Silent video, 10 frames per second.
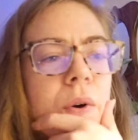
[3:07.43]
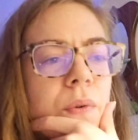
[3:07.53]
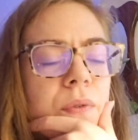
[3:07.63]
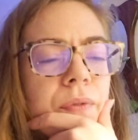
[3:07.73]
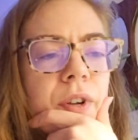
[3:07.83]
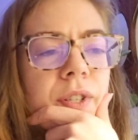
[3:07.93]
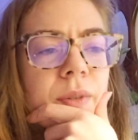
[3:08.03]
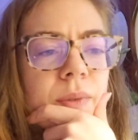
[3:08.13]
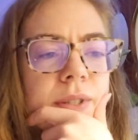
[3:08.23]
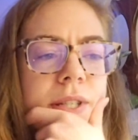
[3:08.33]
first it
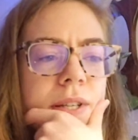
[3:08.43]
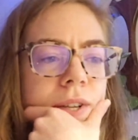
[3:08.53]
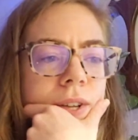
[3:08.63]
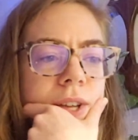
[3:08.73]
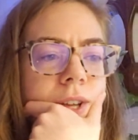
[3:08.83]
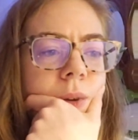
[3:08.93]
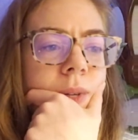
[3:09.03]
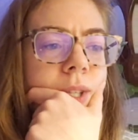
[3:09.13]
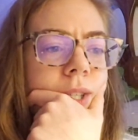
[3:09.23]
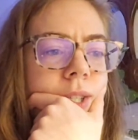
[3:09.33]
was
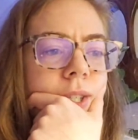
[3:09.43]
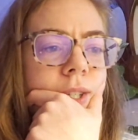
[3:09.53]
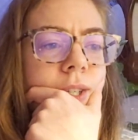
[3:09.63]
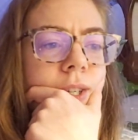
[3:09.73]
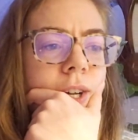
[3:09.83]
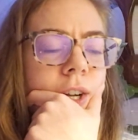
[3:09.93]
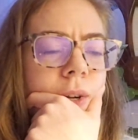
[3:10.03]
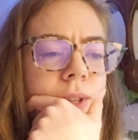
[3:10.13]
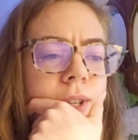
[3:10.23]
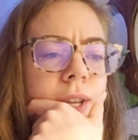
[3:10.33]
I
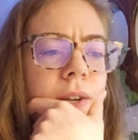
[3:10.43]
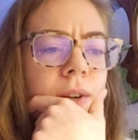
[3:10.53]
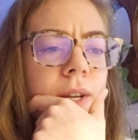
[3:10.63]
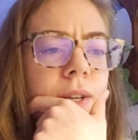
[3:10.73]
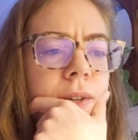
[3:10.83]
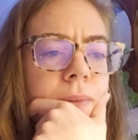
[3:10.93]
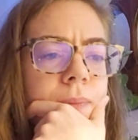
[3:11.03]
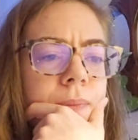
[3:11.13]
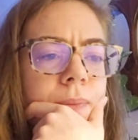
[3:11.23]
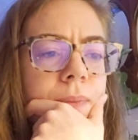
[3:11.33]
was hearing,
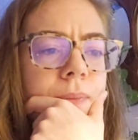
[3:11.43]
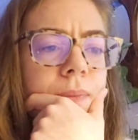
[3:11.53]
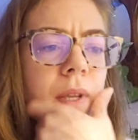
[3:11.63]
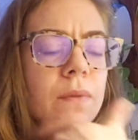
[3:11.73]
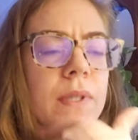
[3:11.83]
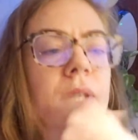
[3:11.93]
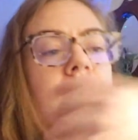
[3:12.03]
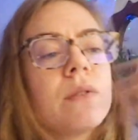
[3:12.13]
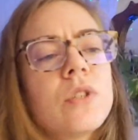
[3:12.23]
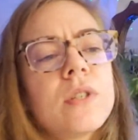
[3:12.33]
it was like I
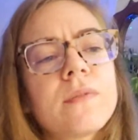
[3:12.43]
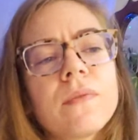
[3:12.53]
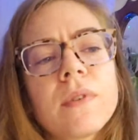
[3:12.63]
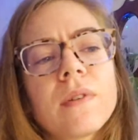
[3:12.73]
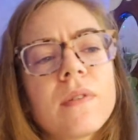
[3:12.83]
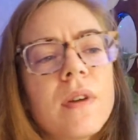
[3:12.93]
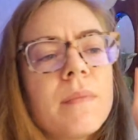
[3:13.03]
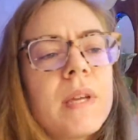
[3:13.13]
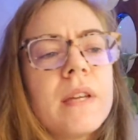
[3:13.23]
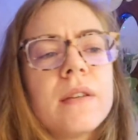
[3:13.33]
was just
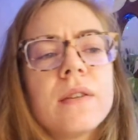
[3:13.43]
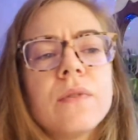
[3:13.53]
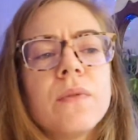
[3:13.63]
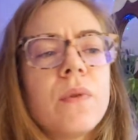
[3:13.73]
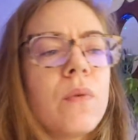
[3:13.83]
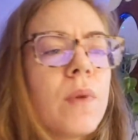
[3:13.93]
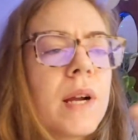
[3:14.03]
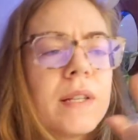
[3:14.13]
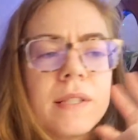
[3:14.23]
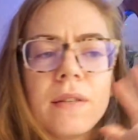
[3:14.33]
coming into
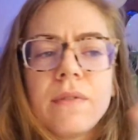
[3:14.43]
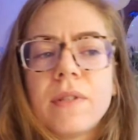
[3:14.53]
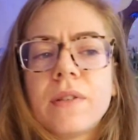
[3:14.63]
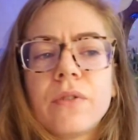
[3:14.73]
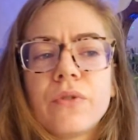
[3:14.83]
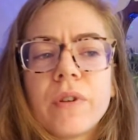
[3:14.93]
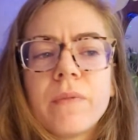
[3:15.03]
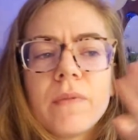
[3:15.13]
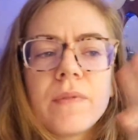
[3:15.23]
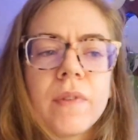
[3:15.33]
awareness that it was in a dream,
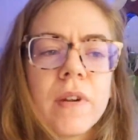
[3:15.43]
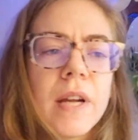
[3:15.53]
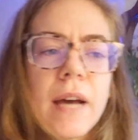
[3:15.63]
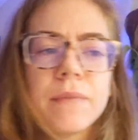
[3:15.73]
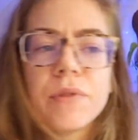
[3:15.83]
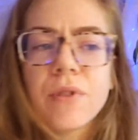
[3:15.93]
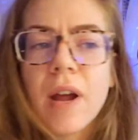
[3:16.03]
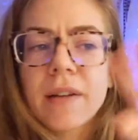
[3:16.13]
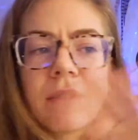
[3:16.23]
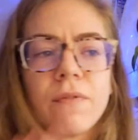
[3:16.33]
and it was very
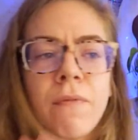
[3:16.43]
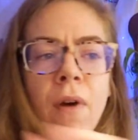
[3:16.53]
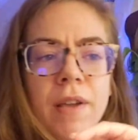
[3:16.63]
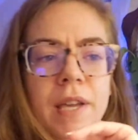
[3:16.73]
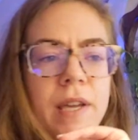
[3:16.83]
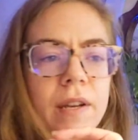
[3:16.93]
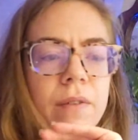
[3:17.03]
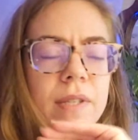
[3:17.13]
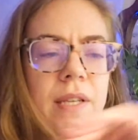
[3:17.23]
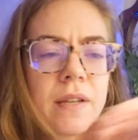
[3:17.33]
abstract and foggy, and I
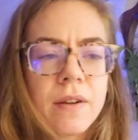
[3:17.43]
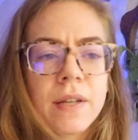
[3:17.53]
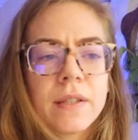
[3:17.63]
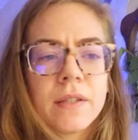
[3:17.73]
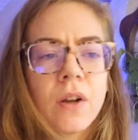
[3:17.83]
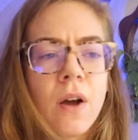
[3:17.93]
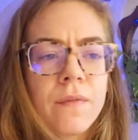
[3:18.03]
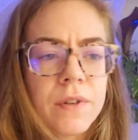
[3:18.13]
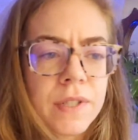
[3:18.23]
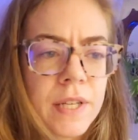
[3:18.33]
was hearing this
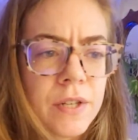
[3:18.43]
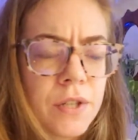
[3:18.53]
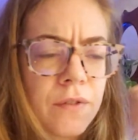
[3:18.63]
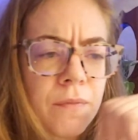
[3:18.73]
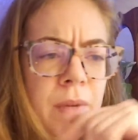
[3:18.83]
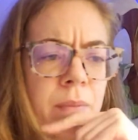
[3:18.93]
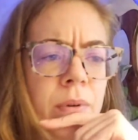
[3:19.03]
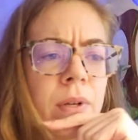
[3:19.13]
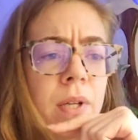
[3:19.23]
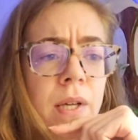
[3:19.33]
conversation of people